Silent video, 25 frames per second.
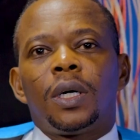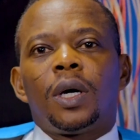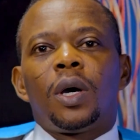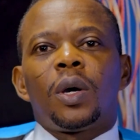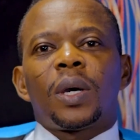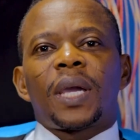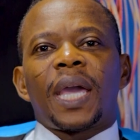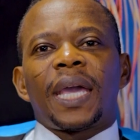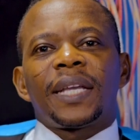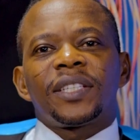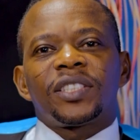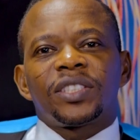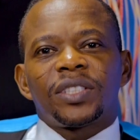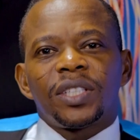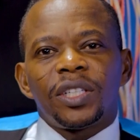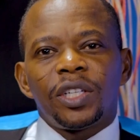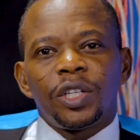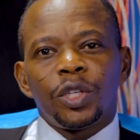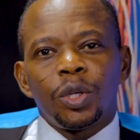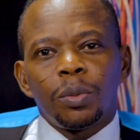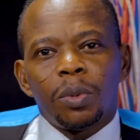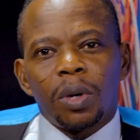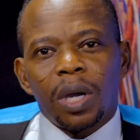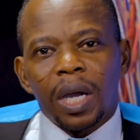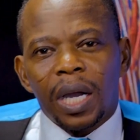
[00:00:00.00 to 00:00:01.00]
Okay, still
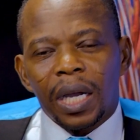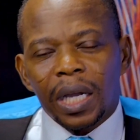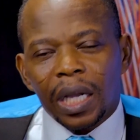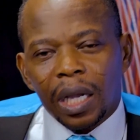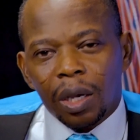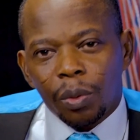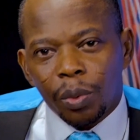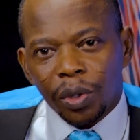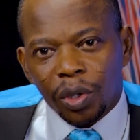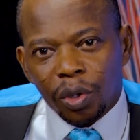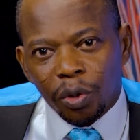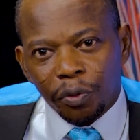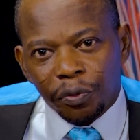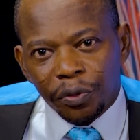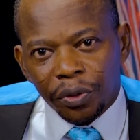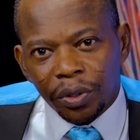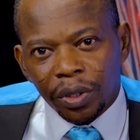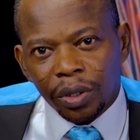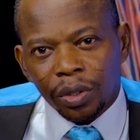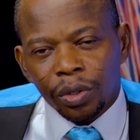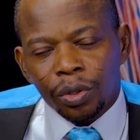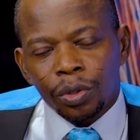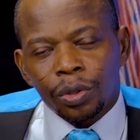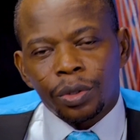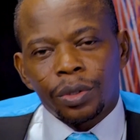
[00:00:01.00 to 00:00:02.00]
Humour Hangout with Koffi
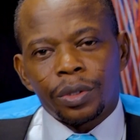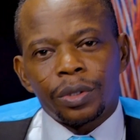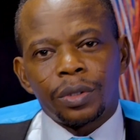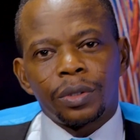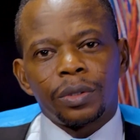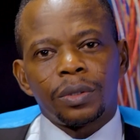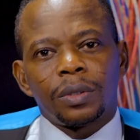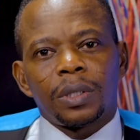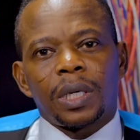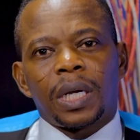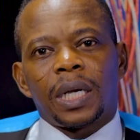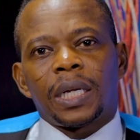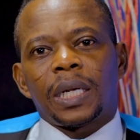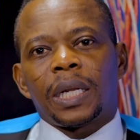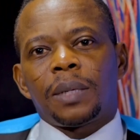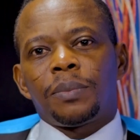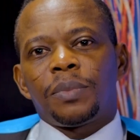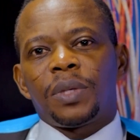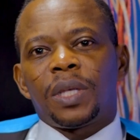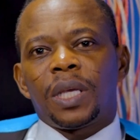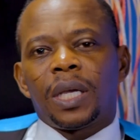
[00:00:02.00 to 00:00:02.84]
Tha Guru, and I'm